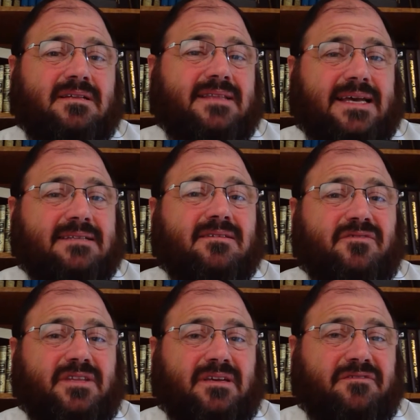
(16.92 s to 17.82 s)

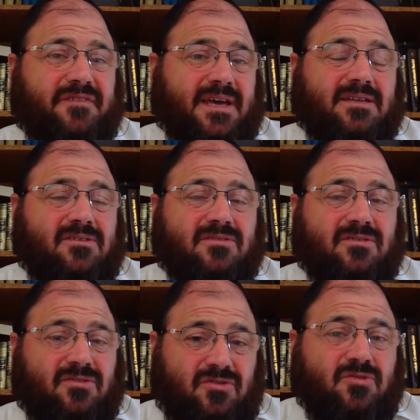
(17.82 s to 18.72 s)
negatively affect
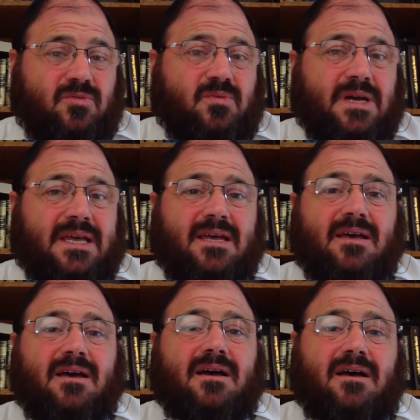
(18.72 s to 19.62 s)
you.
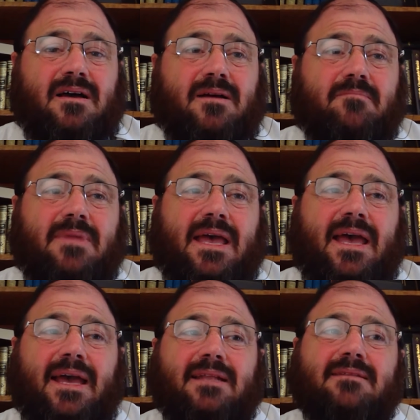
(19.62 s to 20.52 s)

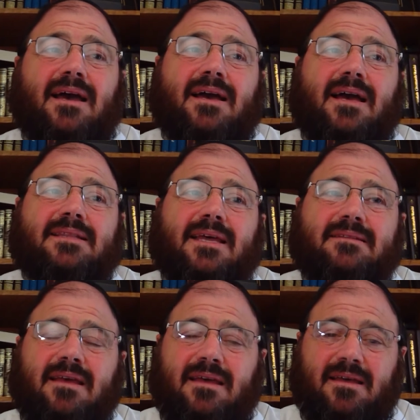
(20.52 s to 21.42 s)
And I'd
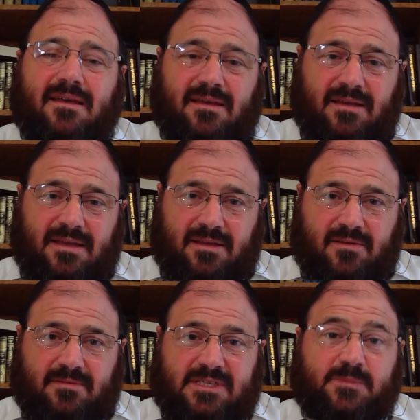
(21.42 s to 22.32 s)
like to
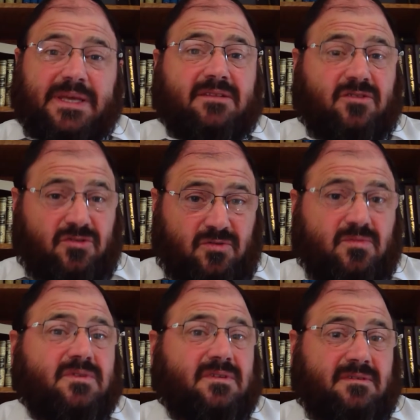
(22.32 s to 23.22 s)
speak to
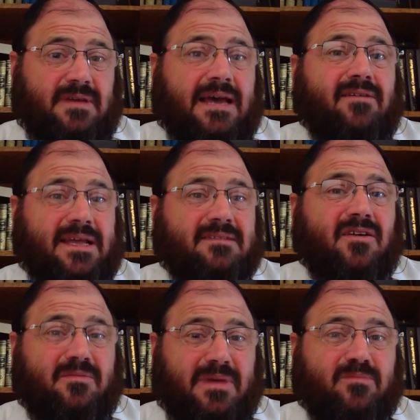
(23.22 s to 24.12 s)
you, to our
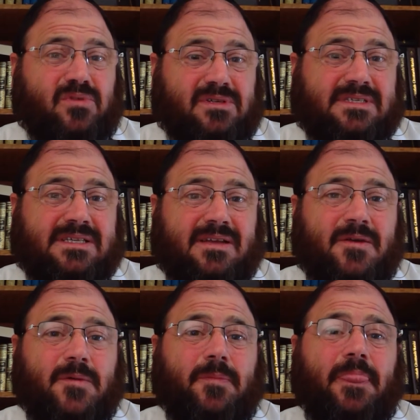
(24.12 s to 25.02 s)
A-Time members,
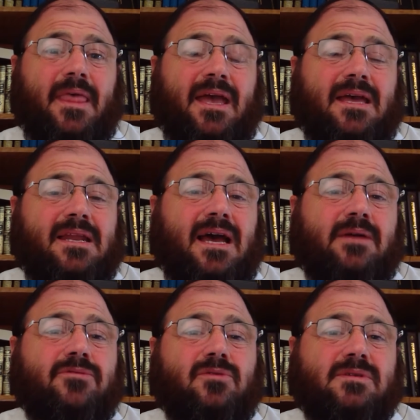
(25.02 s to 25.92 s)
and I
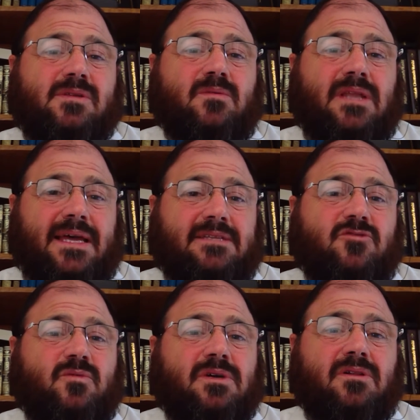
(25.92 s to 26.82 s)
would also like
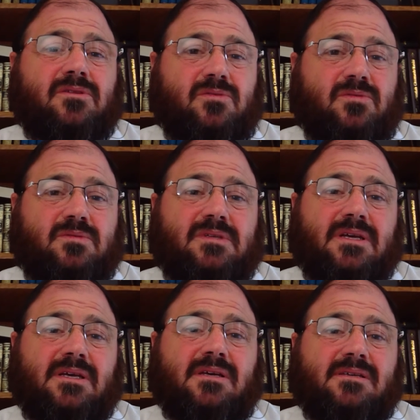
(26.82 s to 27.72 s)
to include
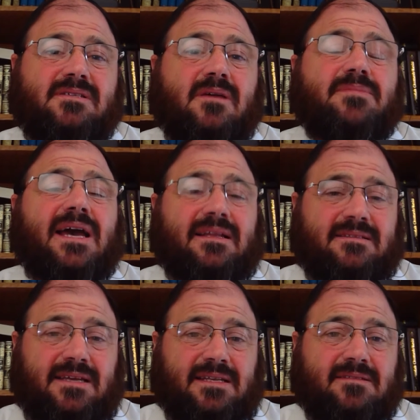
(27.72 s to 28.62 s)
some
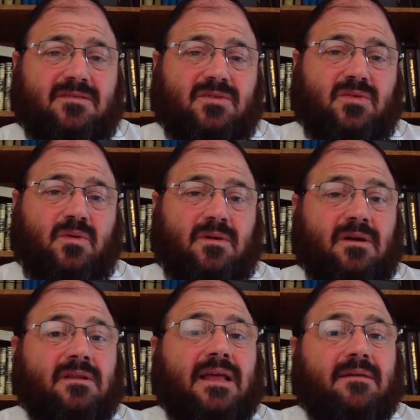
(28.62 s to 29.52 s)
content
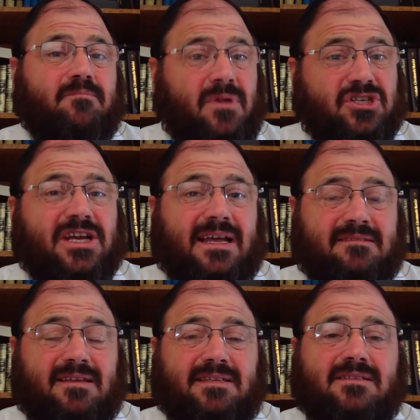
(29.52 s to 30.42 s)
or much
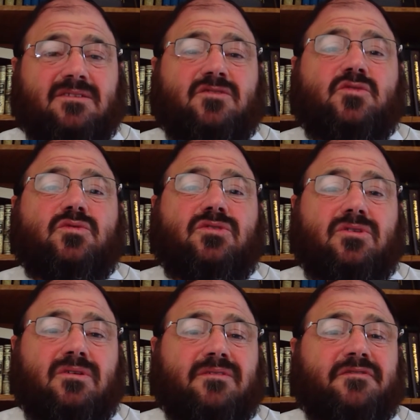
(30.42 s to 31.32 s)
content to
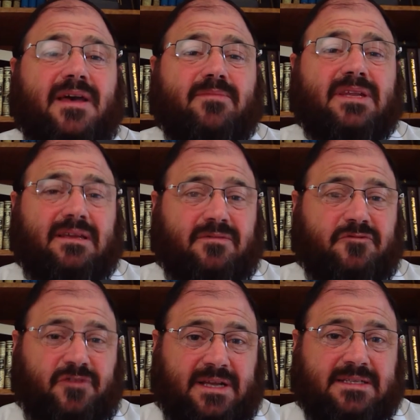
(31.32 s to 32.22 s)
your family and
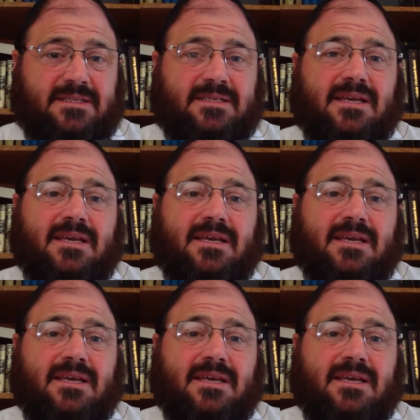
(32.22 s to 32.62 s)
friends